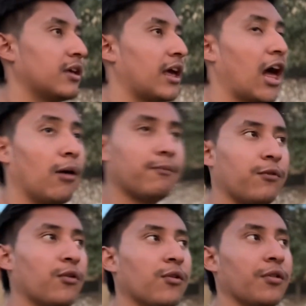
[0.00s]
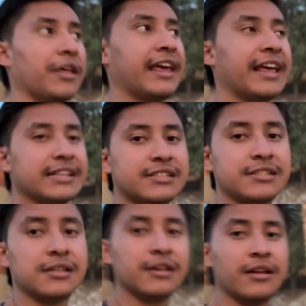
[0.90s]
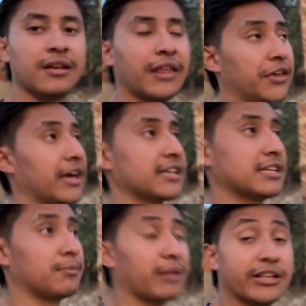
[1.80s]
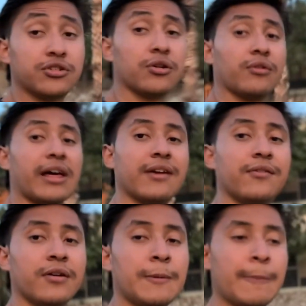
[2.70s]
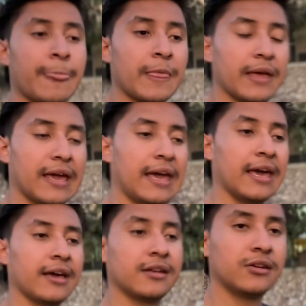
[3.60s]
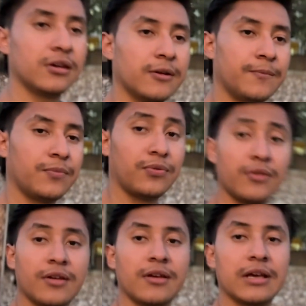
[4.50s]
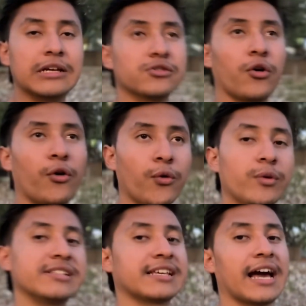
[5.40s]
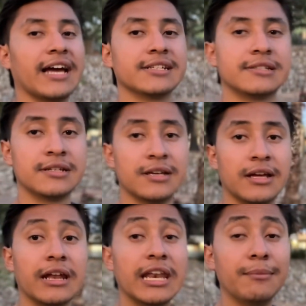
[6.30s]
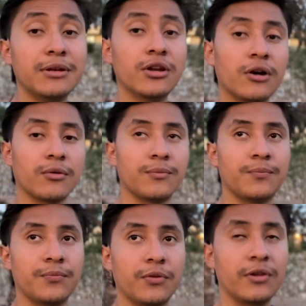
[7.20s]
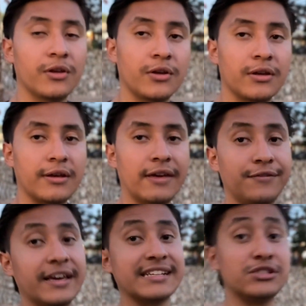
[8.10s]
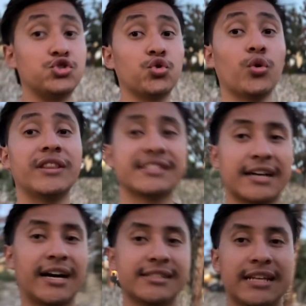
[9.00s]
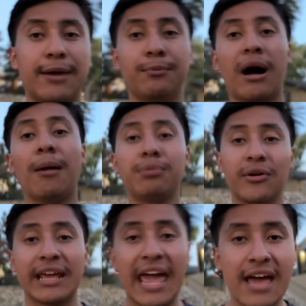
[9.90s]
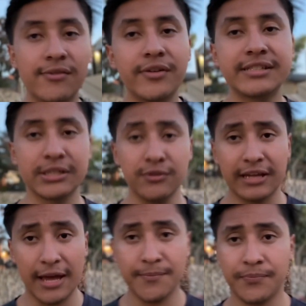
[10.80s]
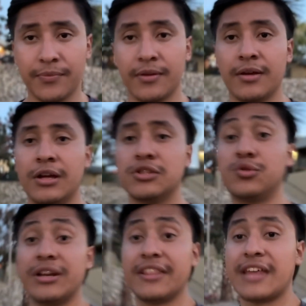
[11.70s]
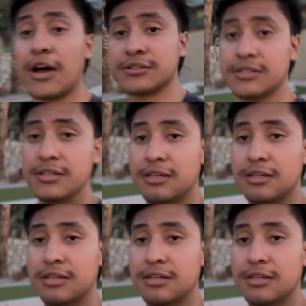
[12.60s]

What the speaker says: helpful hints that you guys can apply to your own life. And as always, guys, let me know if you guys enjoy this content. I'm uploading every single day to hit 1,000